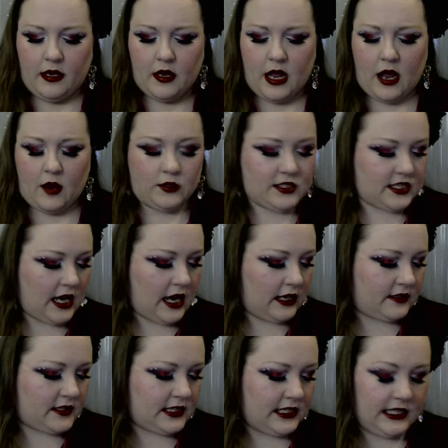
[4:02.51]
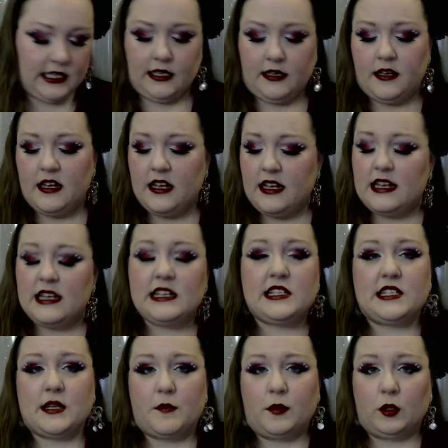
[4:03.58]
how it's got the
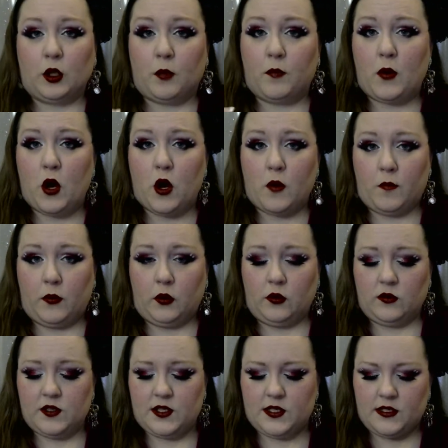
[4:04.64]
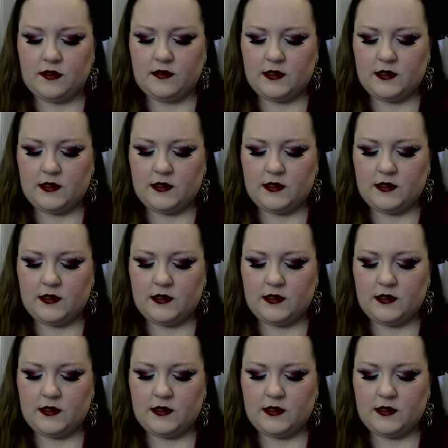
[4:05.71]
similar purples,